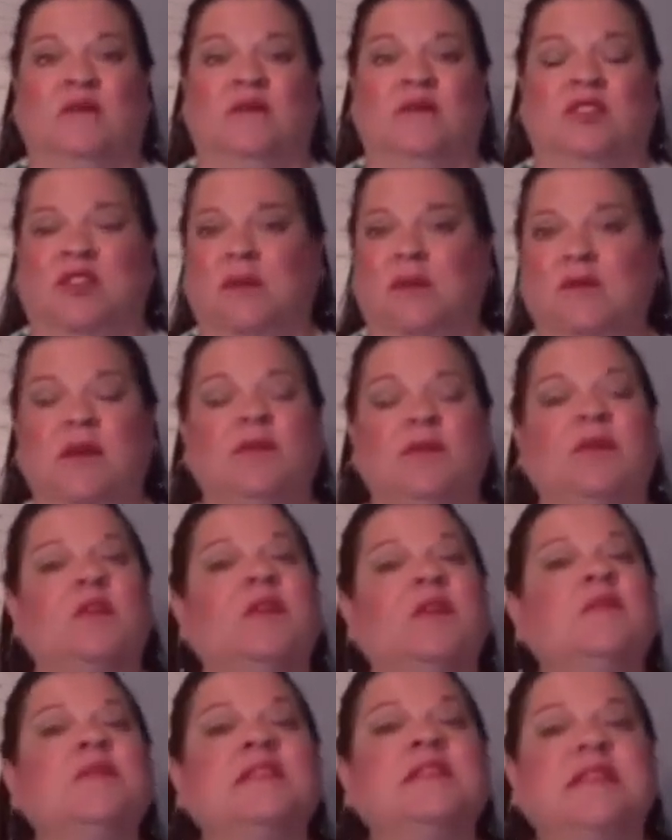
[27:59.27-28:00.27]
Some people
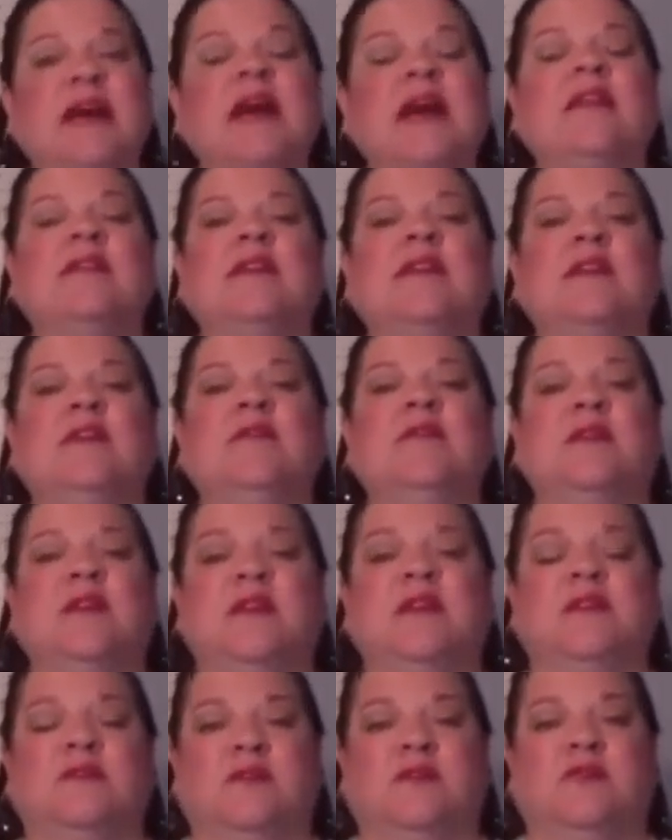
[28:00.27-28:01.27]
are upset that
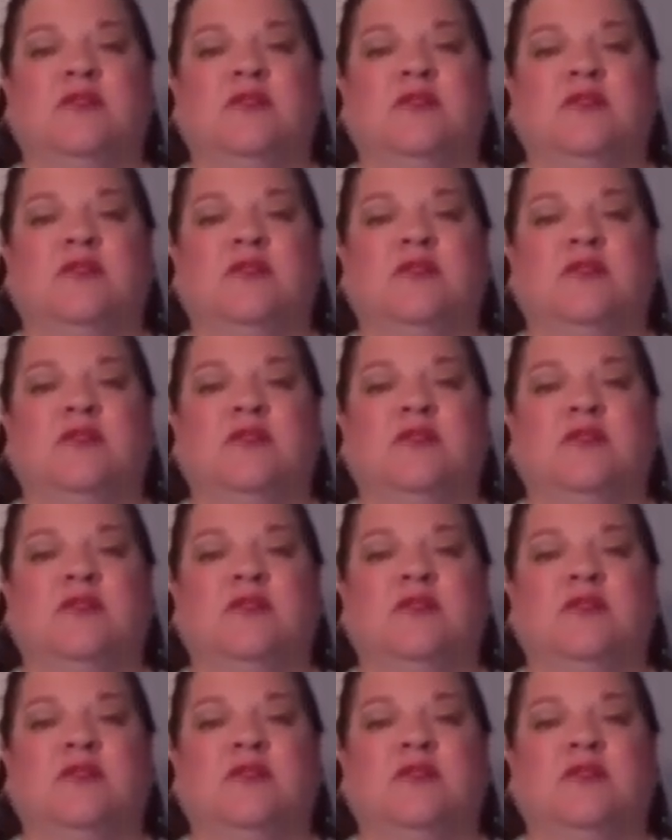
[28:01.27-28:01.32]
Unity is